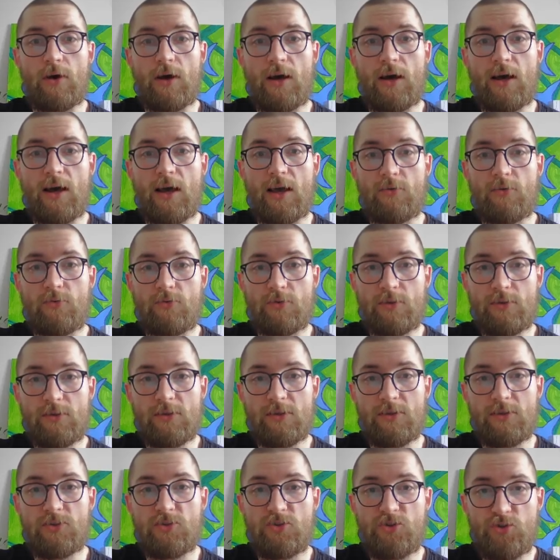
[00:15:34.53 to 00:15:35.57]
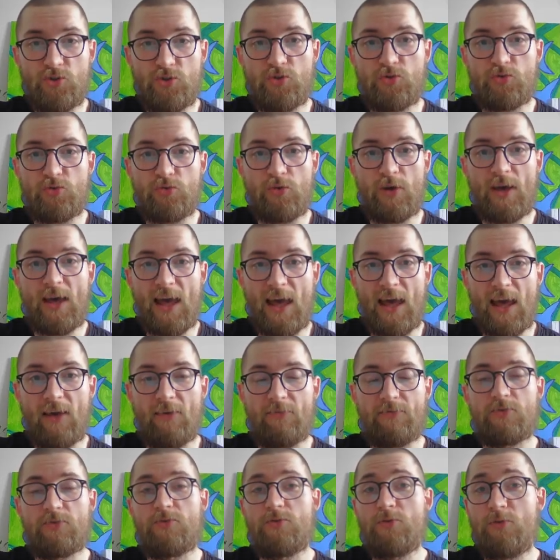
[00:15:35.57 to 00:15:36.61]
I really do
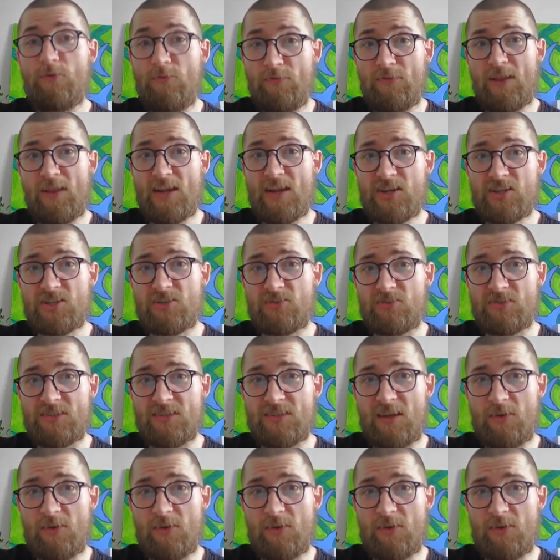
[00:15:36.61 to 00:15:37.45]
have 2 flashcards